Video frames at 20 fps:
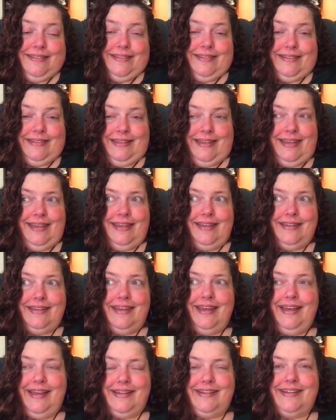he
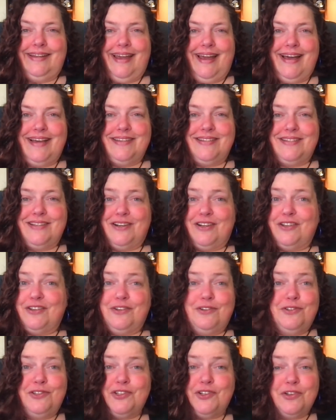again asked, are
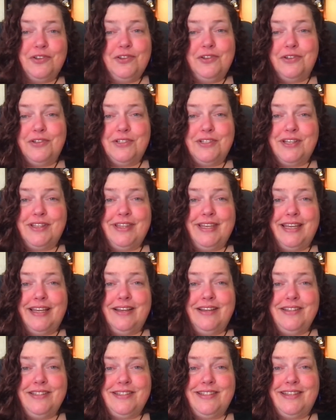you sure there's nothing
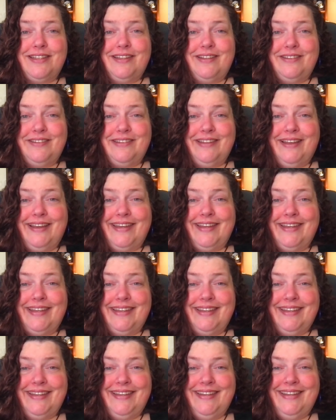else that you'd like?
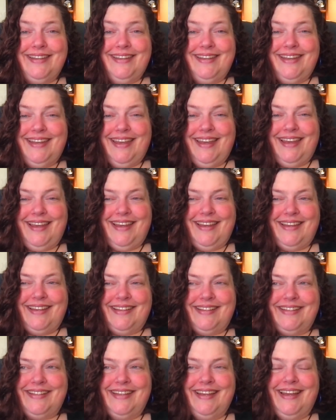
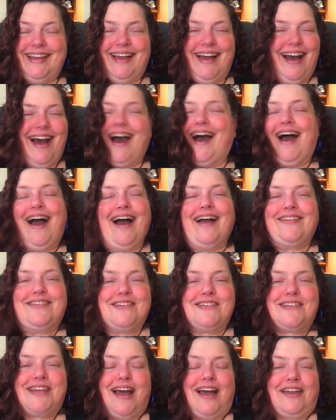And
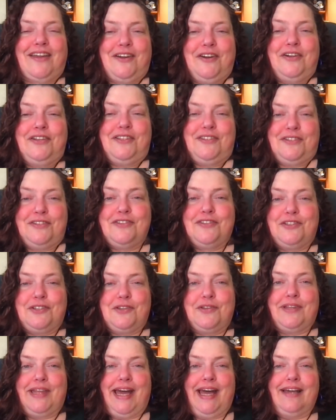I couldn't
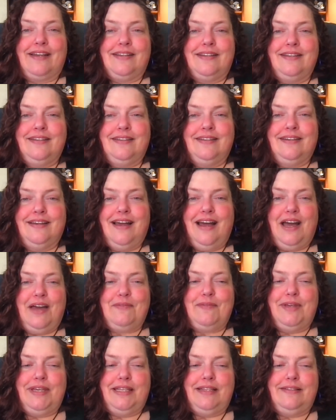do that. I
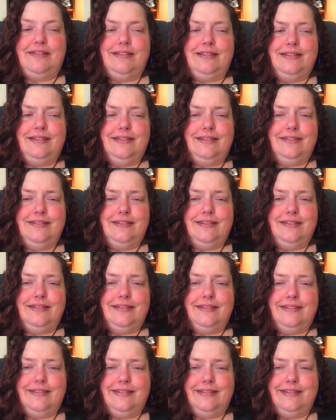mean,
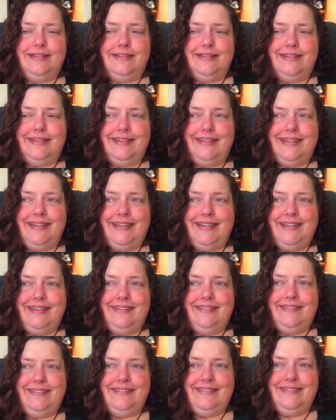he
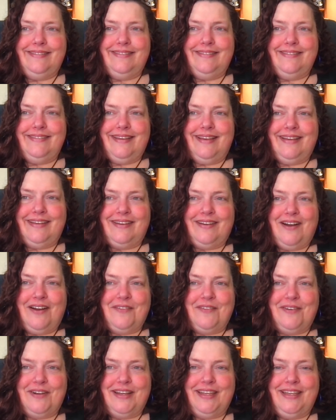had
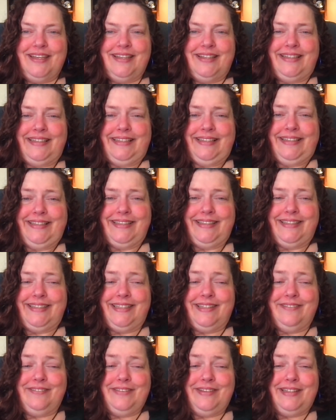already
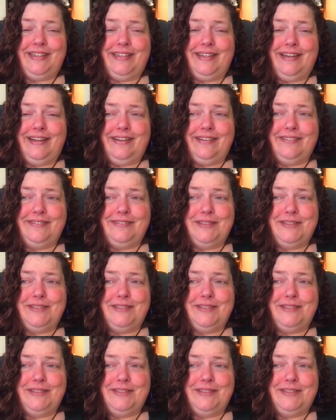given a